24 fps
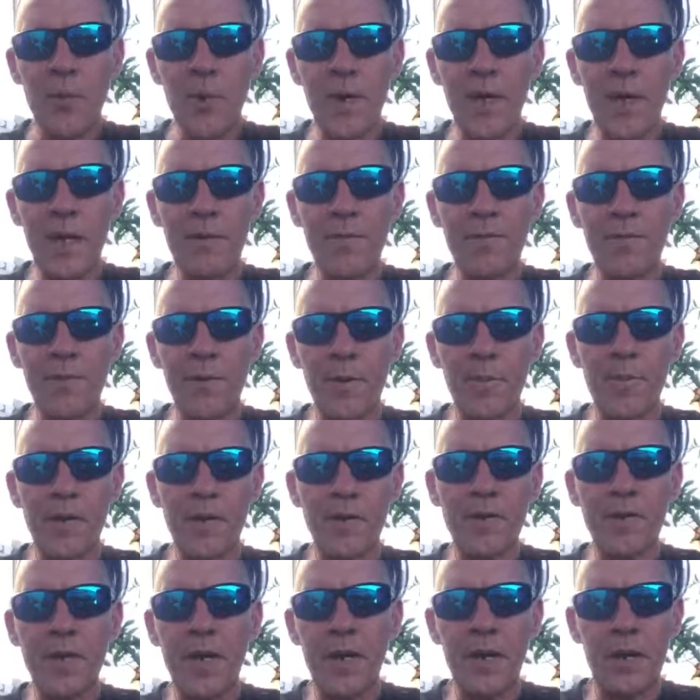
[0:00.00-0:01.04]
pointed
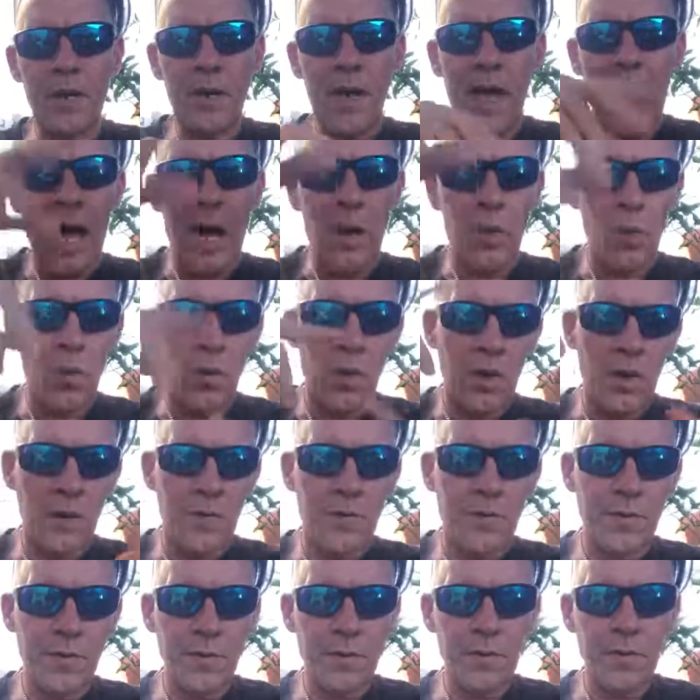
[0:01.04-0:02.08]
from the center
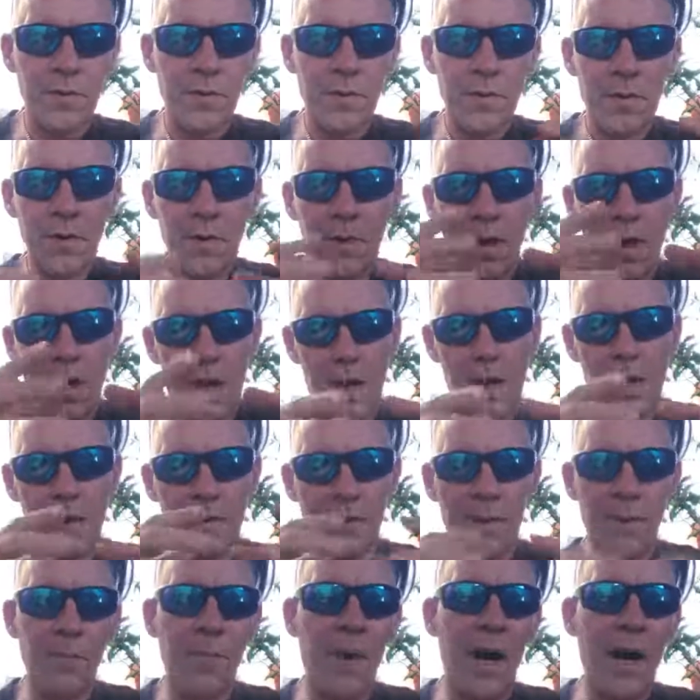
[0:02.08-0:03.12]
outwards
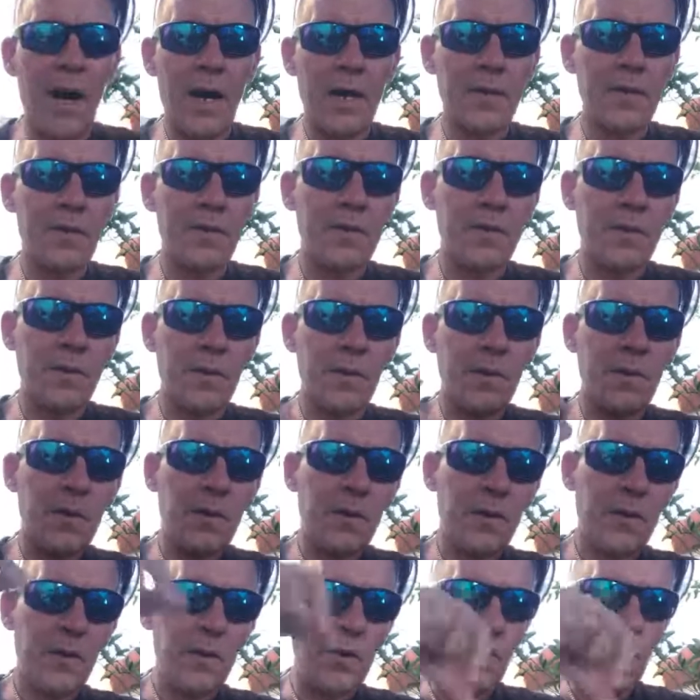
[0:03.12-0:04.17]
on the box,
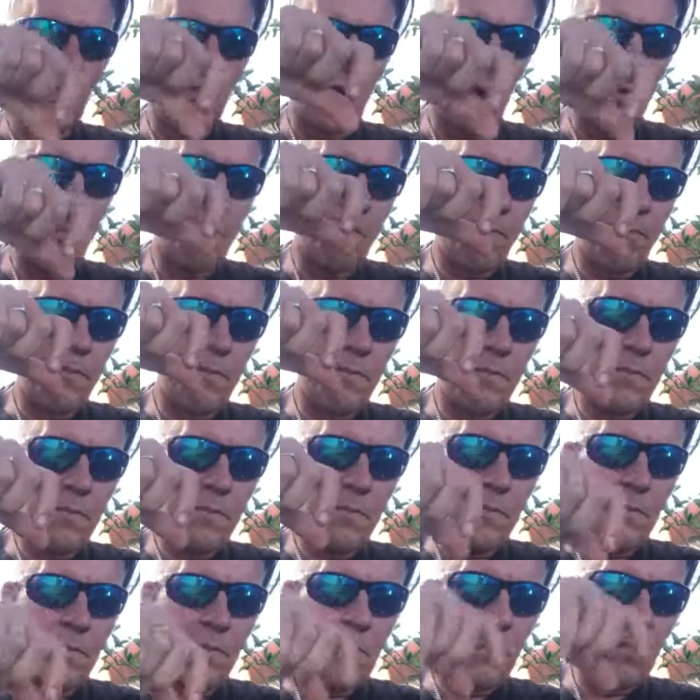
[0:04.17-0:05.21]
drip
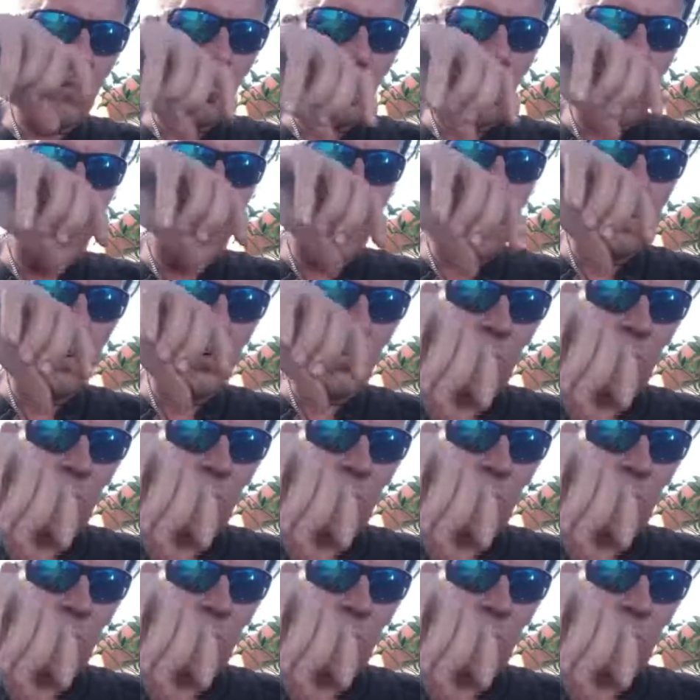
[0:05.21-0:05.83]
red